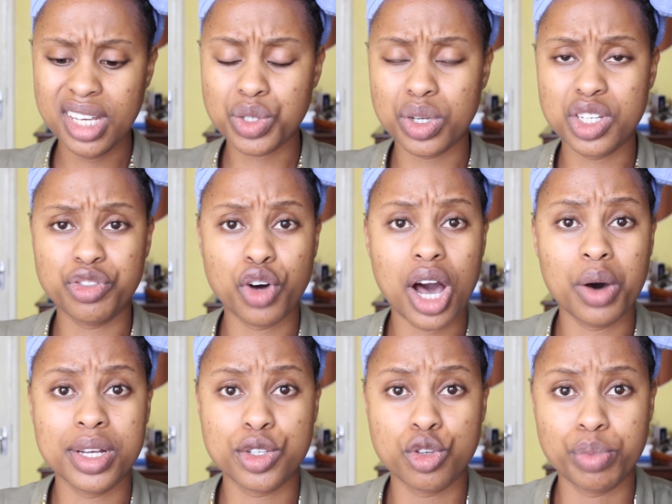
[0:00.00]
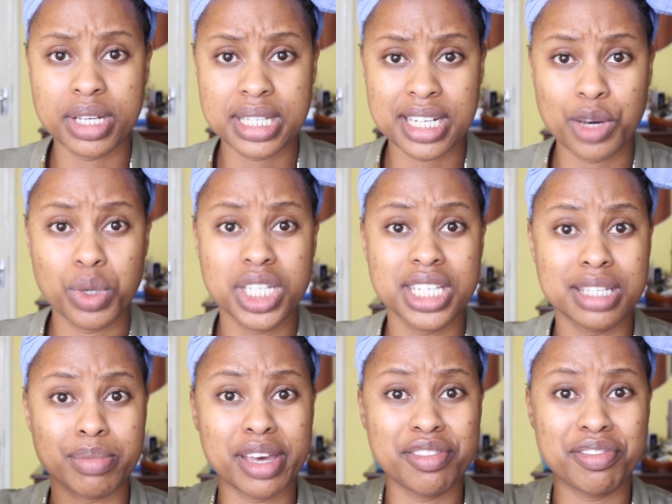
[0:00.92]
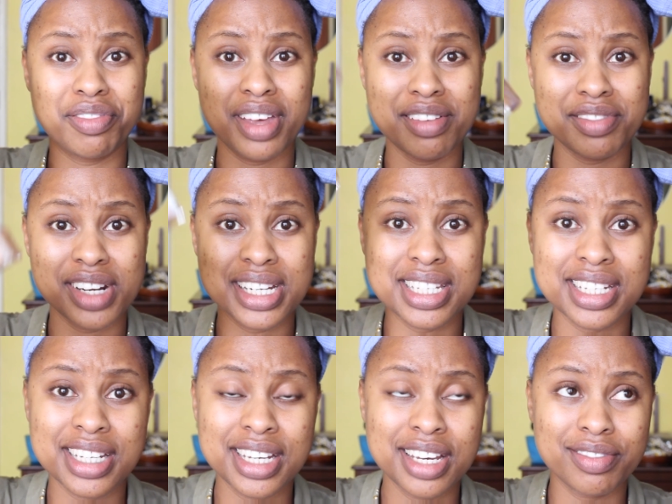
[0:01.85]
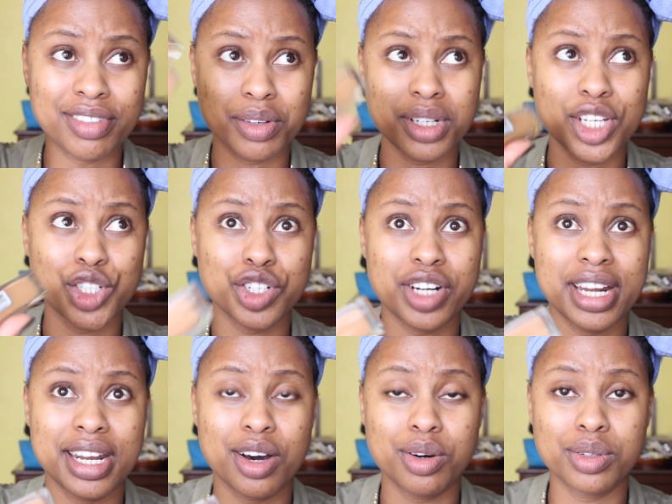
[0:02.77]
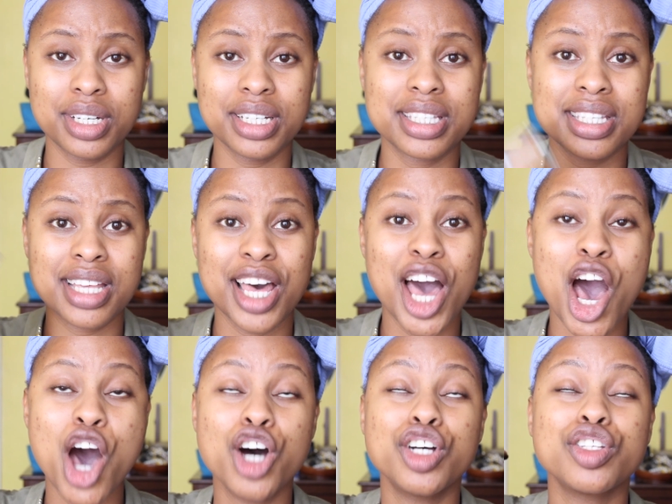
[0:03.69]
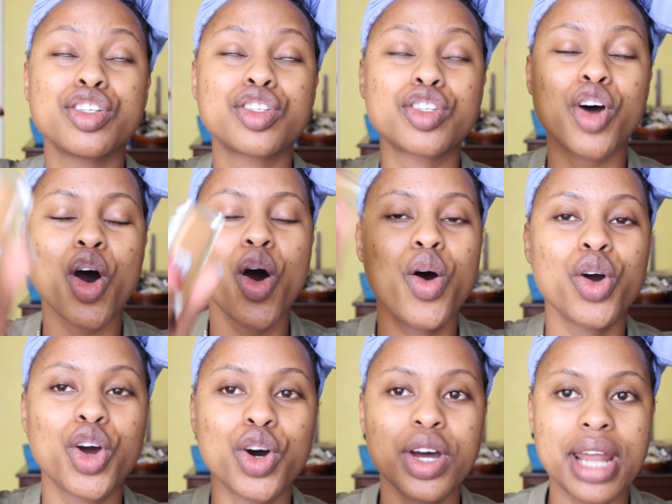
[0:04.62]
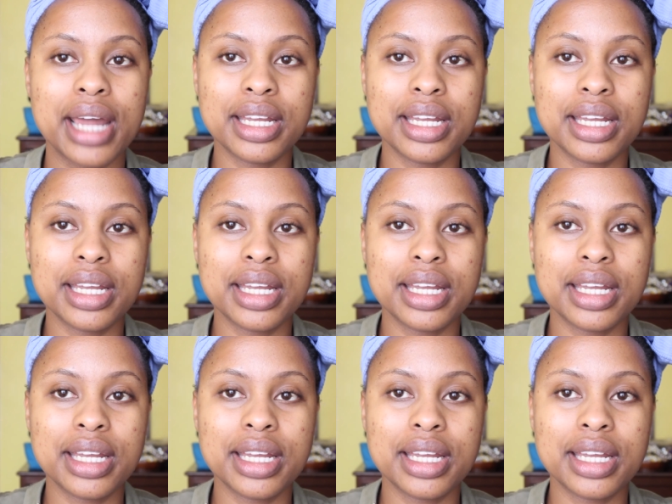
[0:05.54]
24-hour Super Stay, which is my favorite foundation right now. It's so good.